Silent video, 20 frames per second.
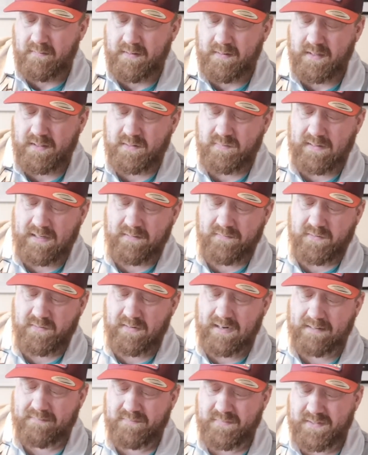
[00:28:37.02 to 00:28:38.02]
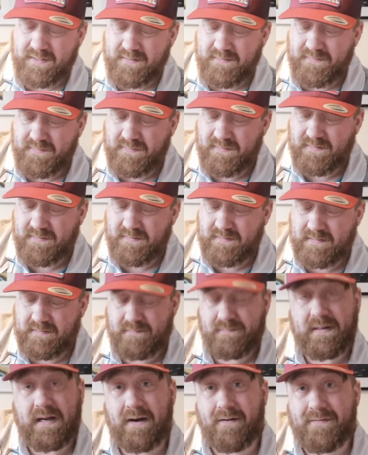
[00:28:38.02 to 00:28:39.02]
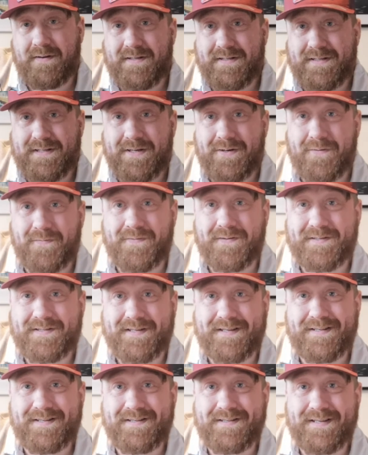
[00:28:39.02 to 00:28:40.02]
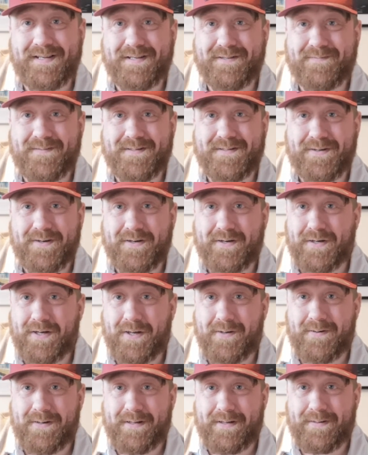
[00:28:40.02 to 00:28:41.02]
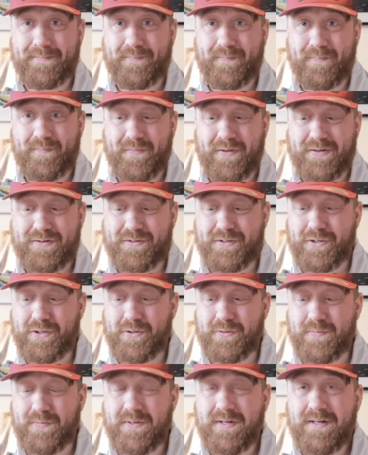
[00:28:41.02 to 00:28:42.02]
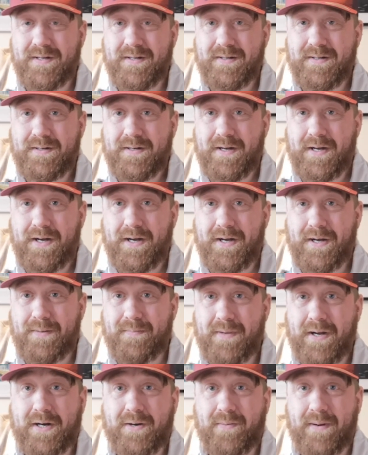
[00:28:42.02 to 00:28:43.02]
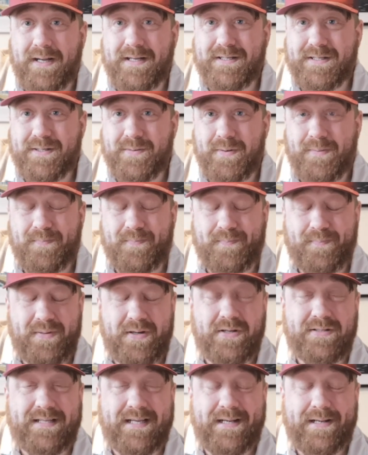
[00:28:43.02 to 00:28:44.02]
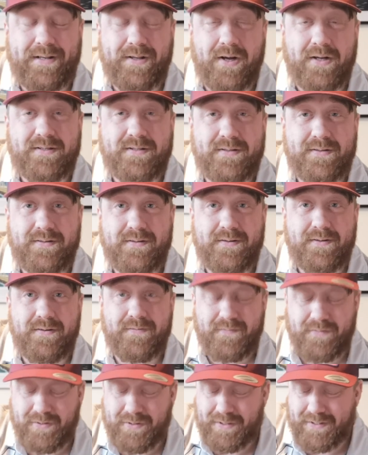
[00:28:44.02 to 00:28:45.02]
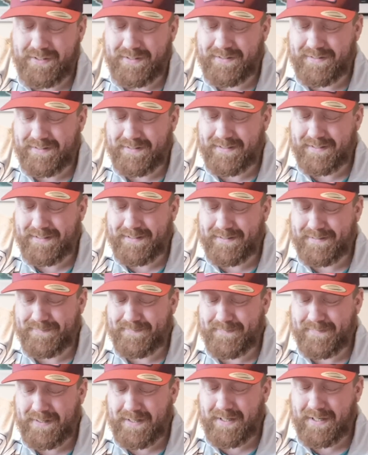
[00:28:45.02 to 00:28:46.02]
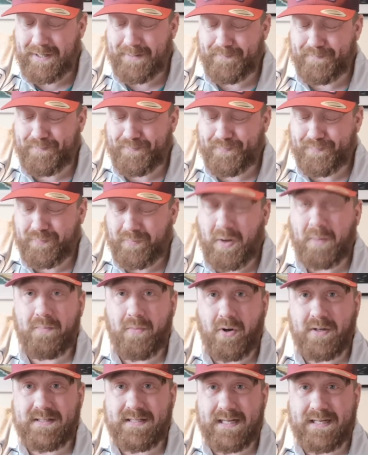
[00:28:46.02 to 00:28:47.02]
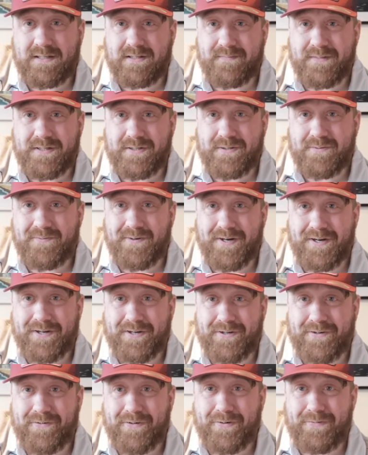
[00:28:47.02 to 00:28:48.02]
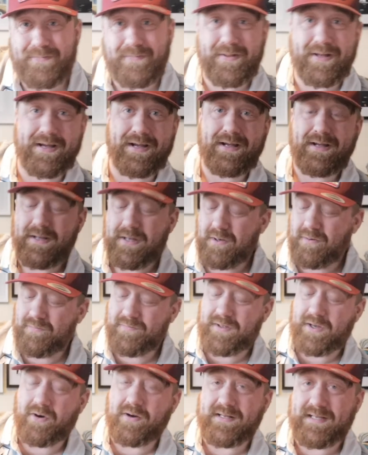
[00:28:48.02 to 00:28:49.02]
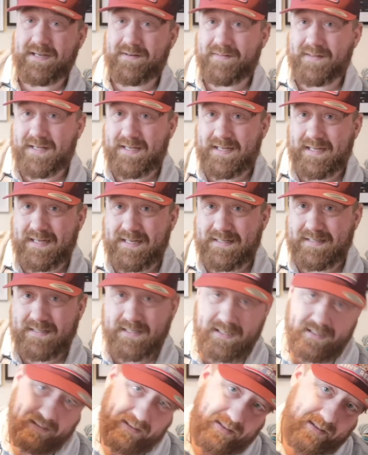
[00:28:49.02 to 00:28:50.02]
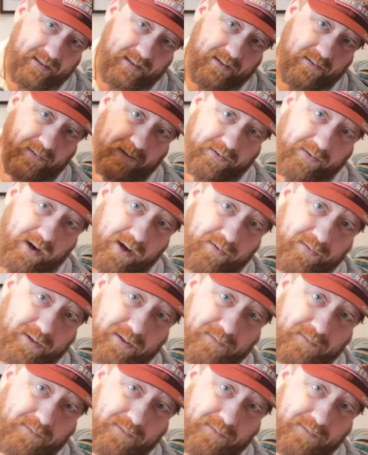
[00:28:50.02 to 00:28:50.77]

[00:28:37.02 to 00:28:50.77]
we've got 12 grams of Paris Silver Skin seeds, which I can only assume equates to a bloody lot of onion seed. Might take some into work and grow them there. The idea of these, we grow